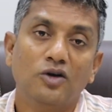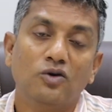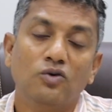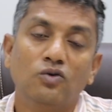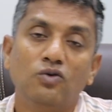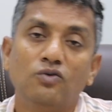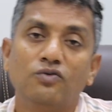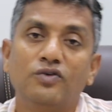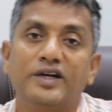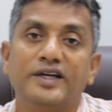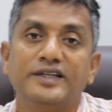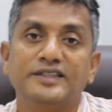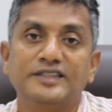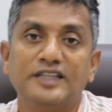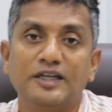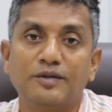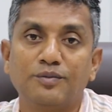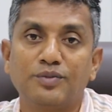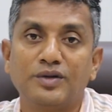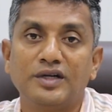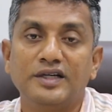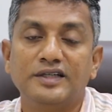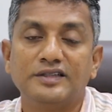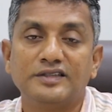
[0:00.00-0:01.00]
who, for
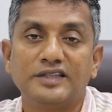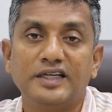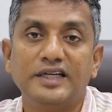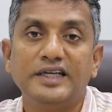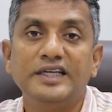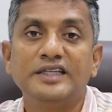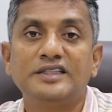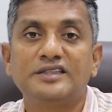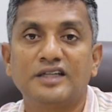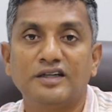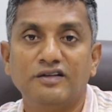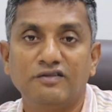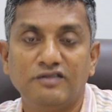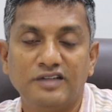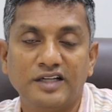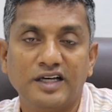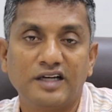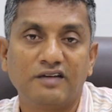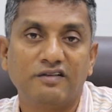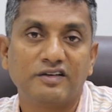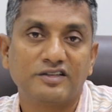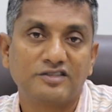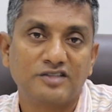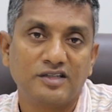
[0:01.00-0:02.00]
example, is
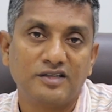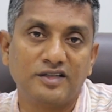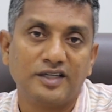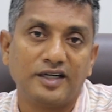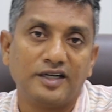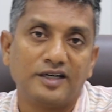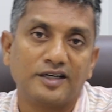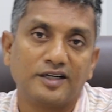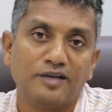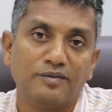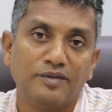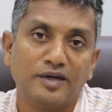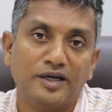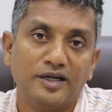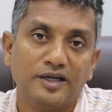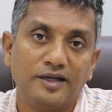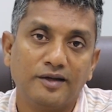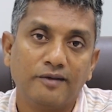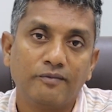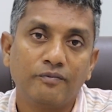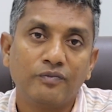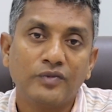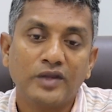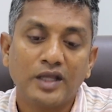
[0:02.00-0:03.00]
their Western Theatre
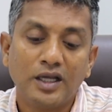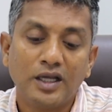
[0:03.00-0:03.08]
commander.